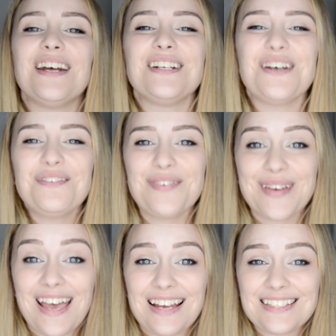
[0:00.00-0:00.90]
Don't
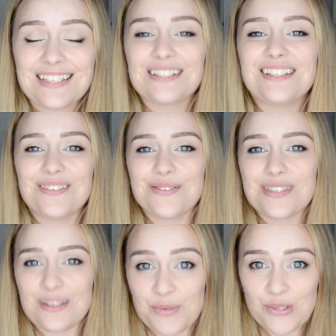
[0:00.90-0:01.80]
forget to
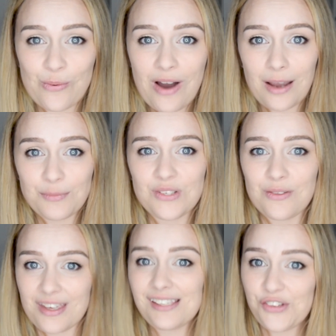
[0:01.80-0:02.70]
subscribe to
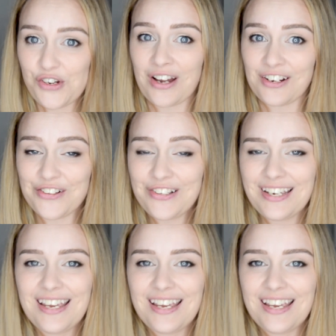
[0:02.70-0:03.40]
this channel